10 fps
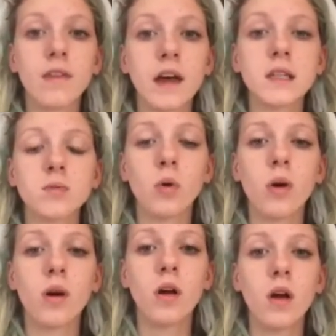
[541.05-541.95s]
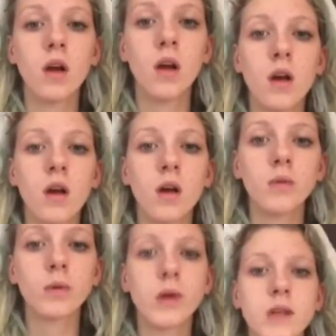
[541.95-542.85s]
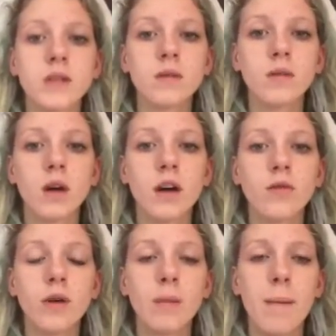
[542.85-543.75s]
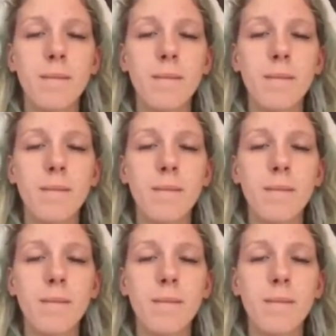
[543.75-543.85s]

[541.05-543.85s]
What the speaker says: That's what was kind of one of my